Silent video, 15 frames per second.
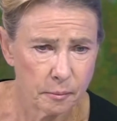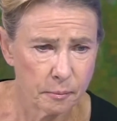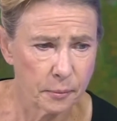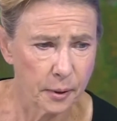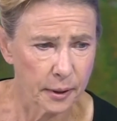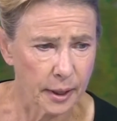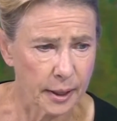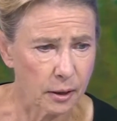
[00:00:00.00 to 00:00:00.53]

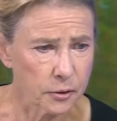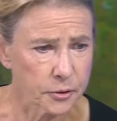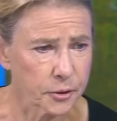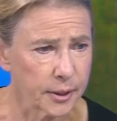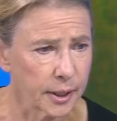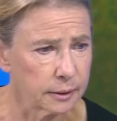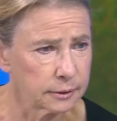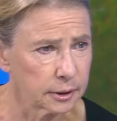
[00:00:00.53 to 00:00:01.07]
but I
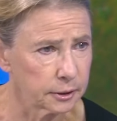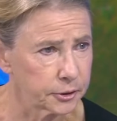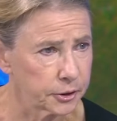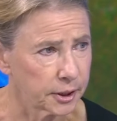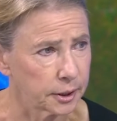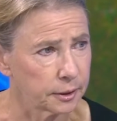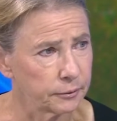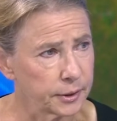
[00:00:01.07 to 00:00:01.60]
also get a little
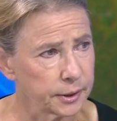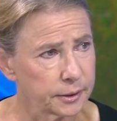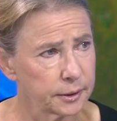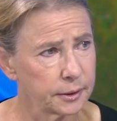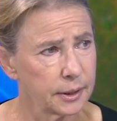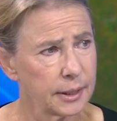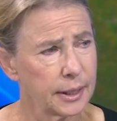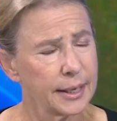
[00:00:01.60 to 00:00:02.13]
sick of it.
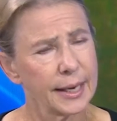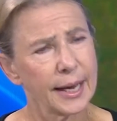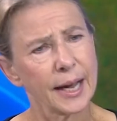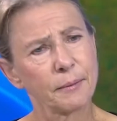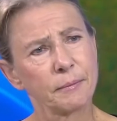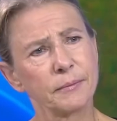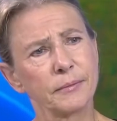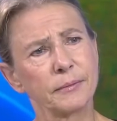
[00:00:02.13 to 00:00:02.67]

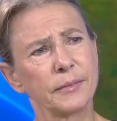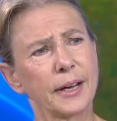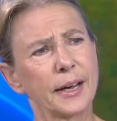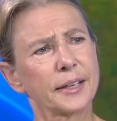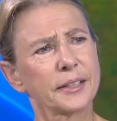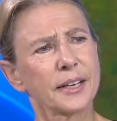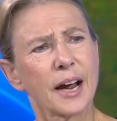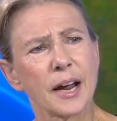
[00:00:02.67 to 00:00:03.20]
And
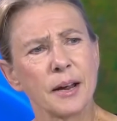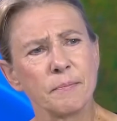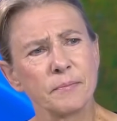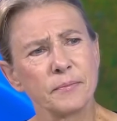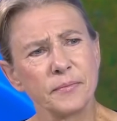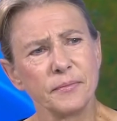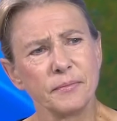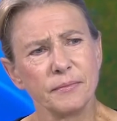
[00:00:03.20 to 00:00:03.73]

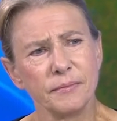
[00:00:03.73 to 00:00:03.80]
I